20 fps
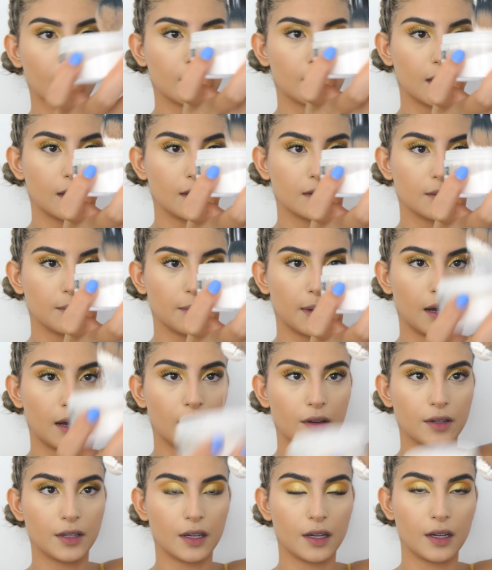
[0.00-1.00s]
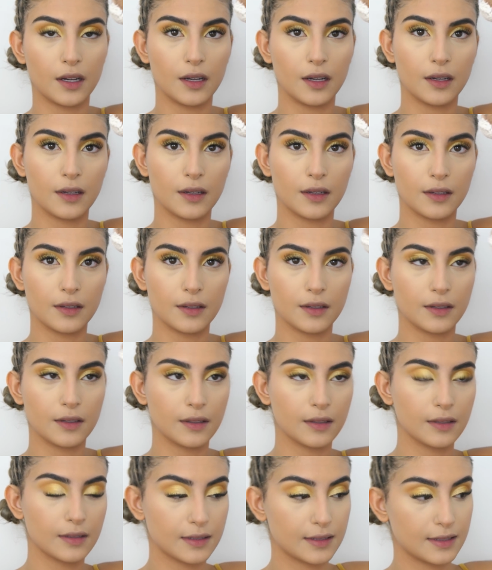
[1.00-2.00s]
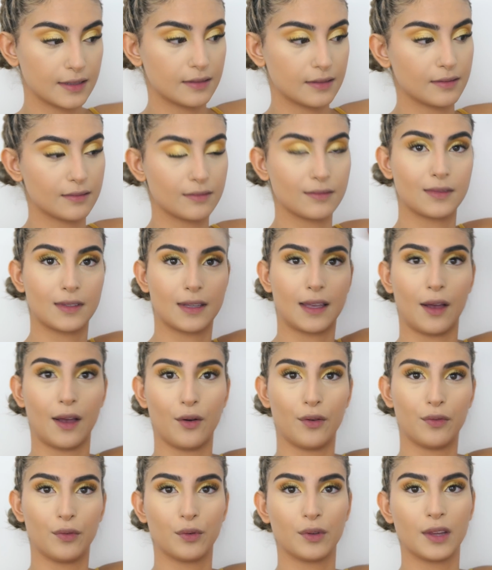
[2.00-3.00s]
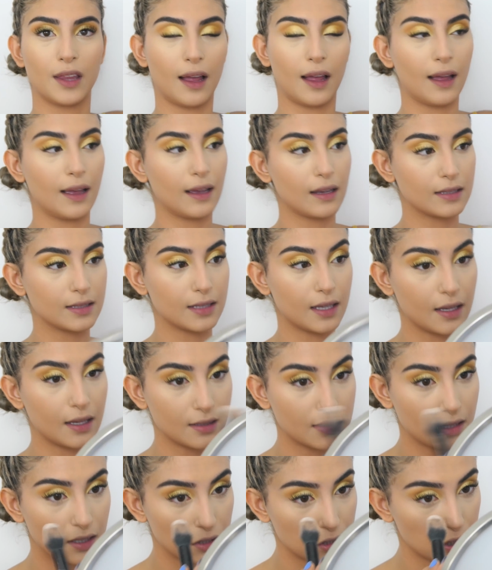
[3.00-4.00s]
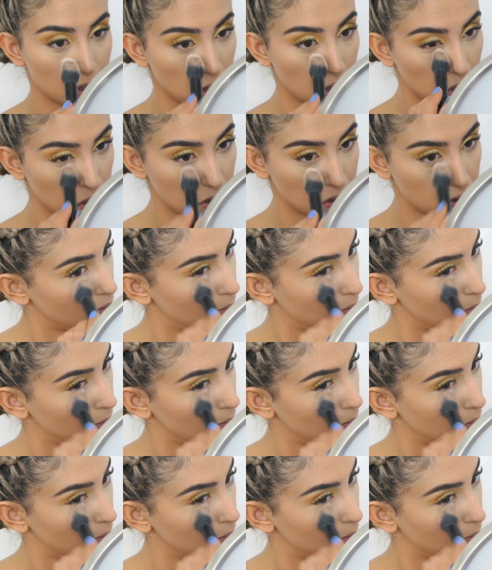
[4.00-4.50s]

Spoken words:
Take some powder, get off all that excess and just